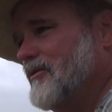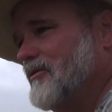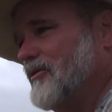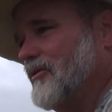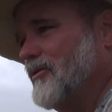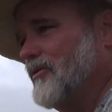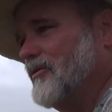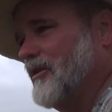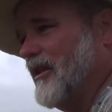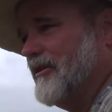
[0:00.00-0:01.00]
to
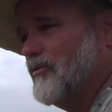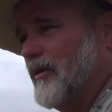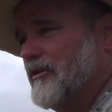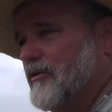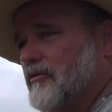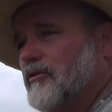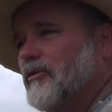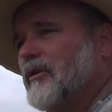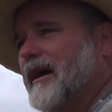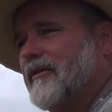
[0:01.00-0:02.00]
like 22s, do
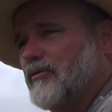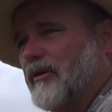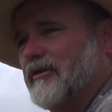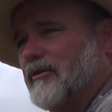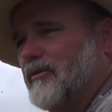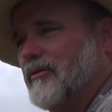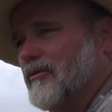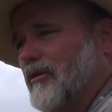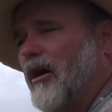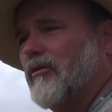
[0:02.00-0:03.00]
you have 22
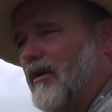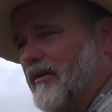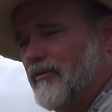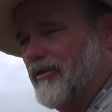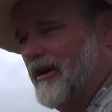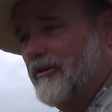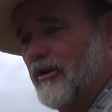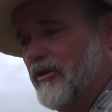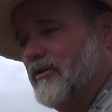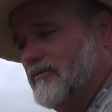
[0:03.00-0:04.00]
long rifle or not? No,
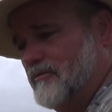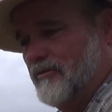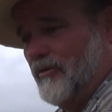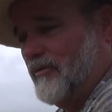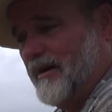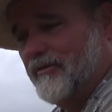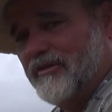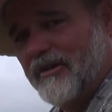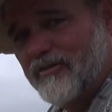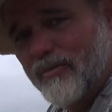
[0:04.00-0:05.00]
you go grab a
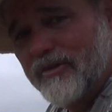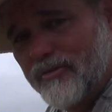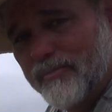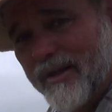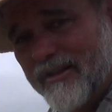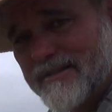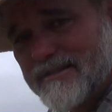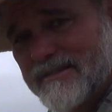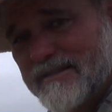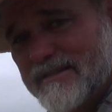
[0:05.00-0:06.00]
ton of 22
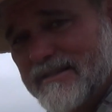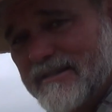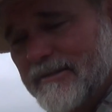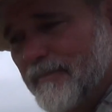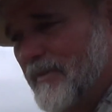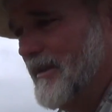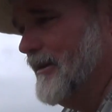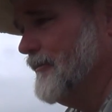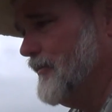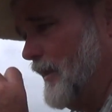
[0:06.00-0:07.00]
pellets.
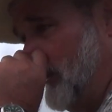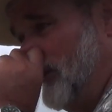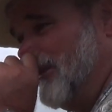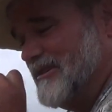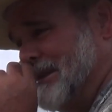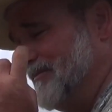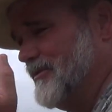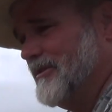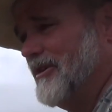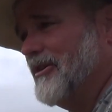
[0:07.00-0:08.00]
And they're cheaper
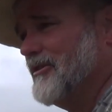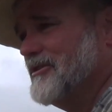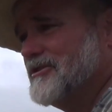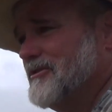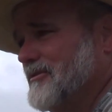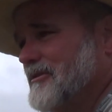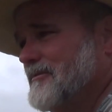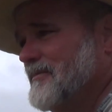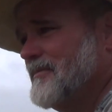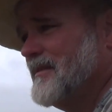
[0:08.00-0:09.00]
than dirt to shoot.
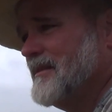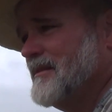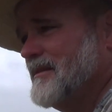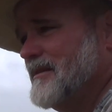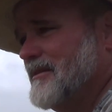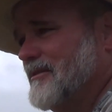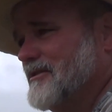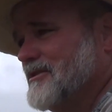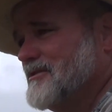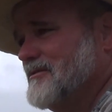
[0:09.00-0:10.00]
They're
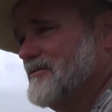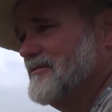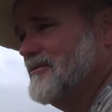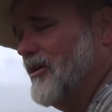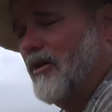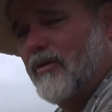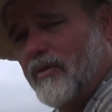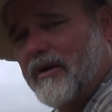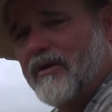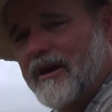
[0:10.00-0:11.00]
just all the
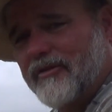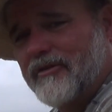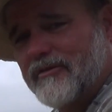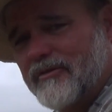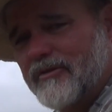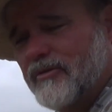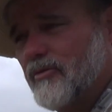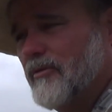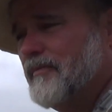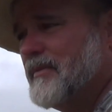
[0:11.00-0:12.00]
way around. They're
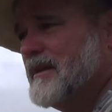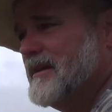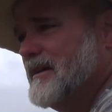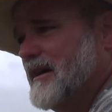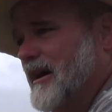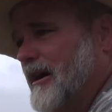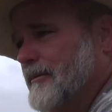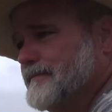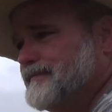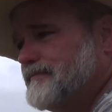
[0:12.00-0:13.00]
cool.
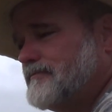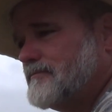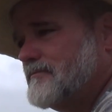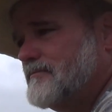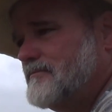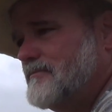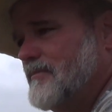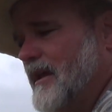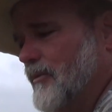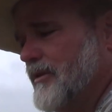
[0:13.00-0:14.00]
And
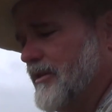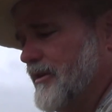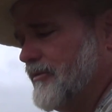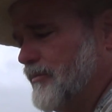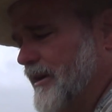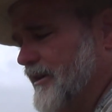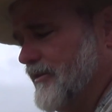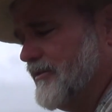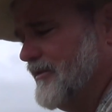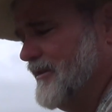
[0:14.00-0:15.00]
with the Springers,